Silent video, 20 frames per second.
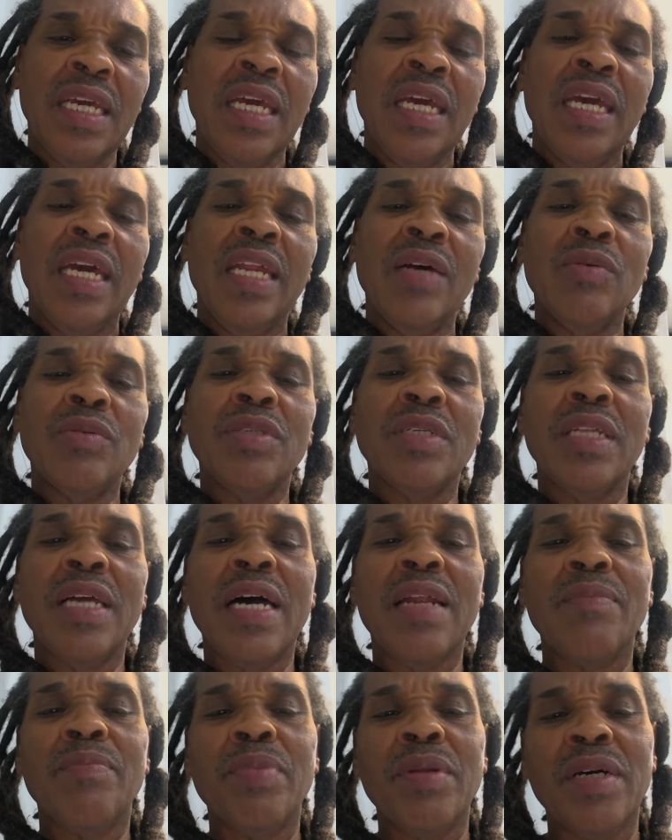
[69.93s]
and there was a lot
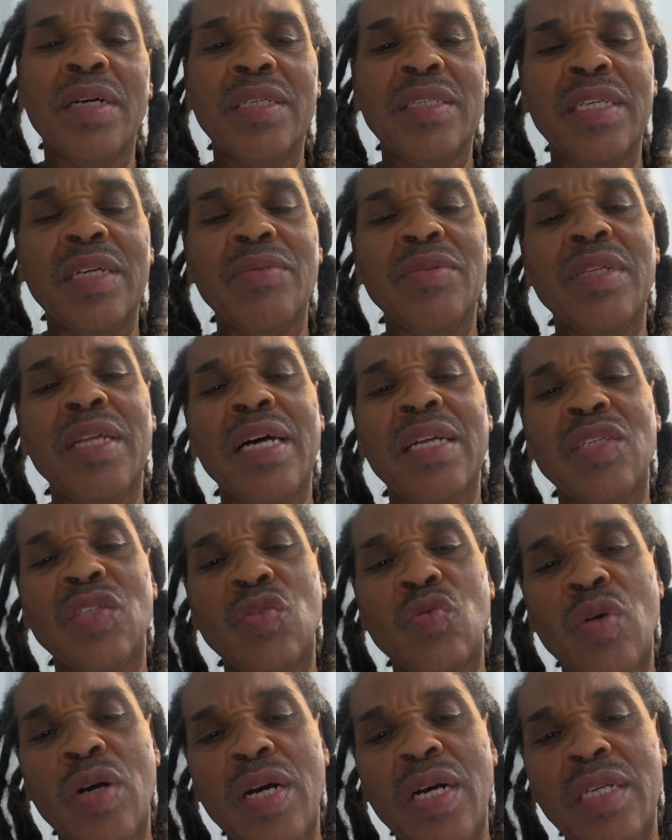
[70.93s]
of Bloods, there was a lot of
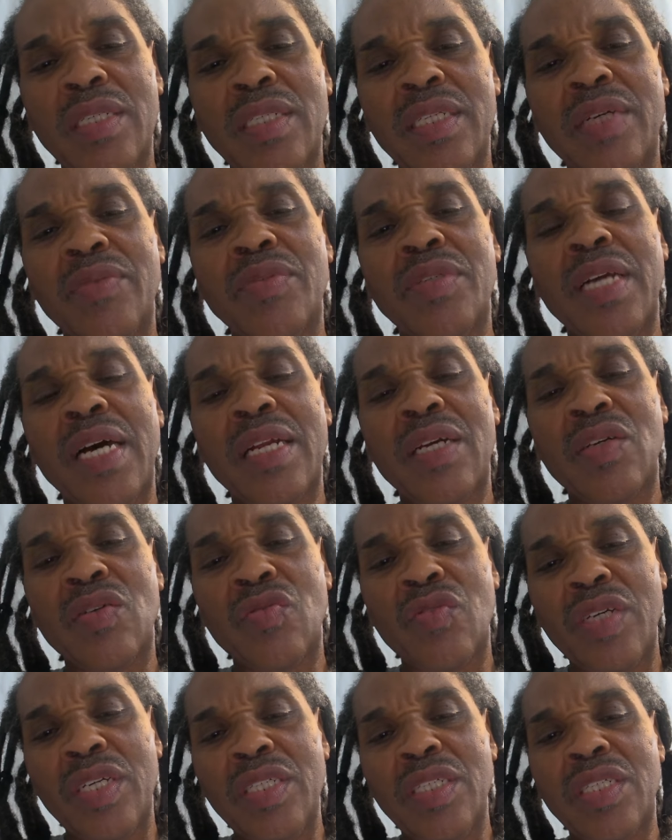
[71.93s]
Swans, there was a lot of
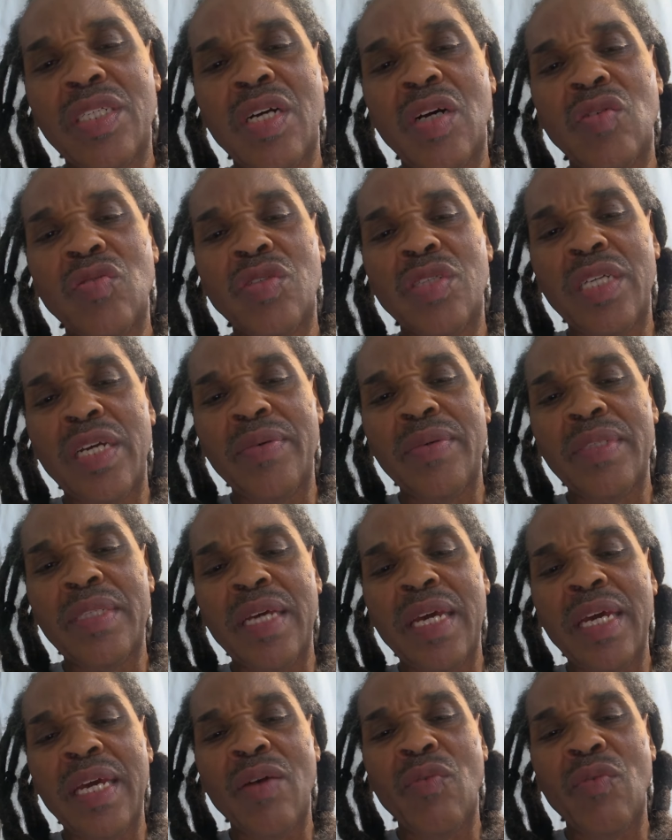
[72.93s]
East Coast and everything,